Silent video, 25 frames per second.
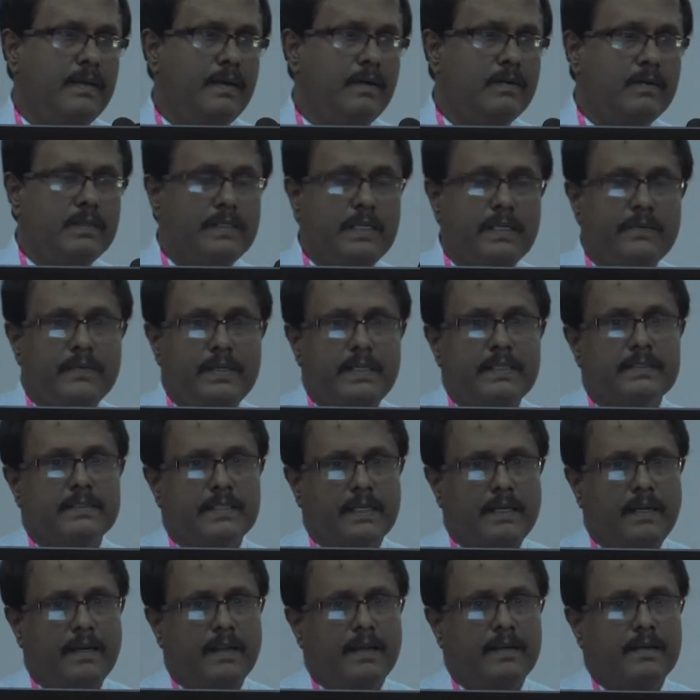or even in
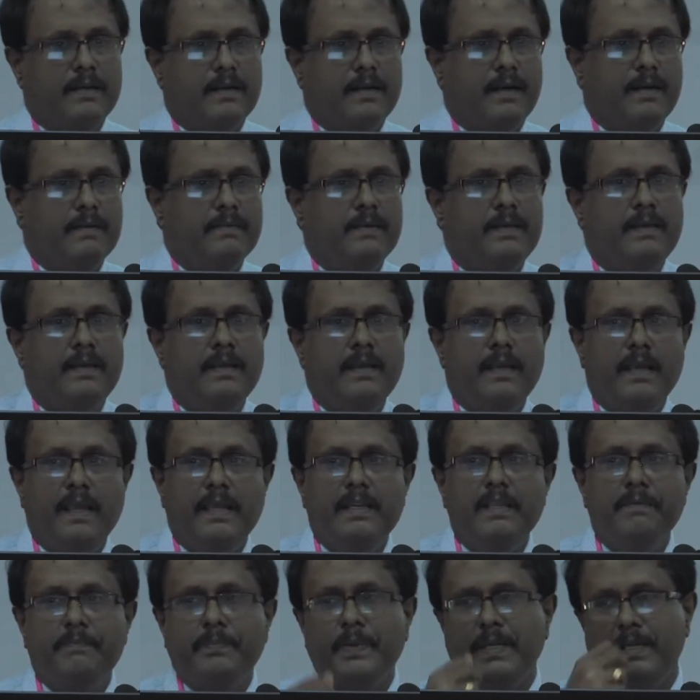Sri Lanka.
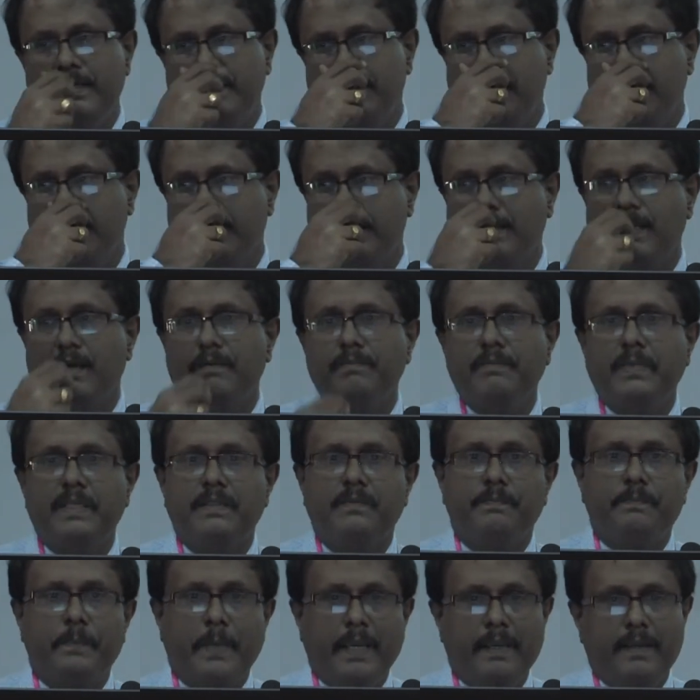Any patient come with
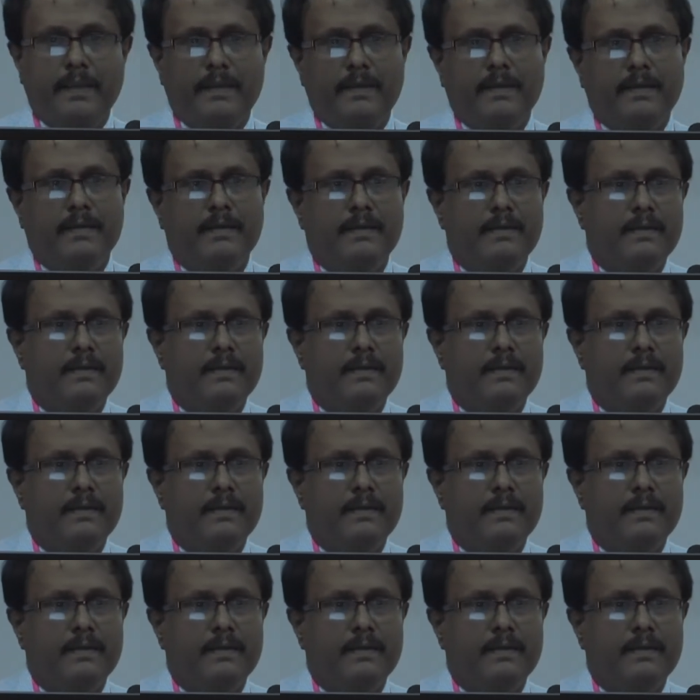pain,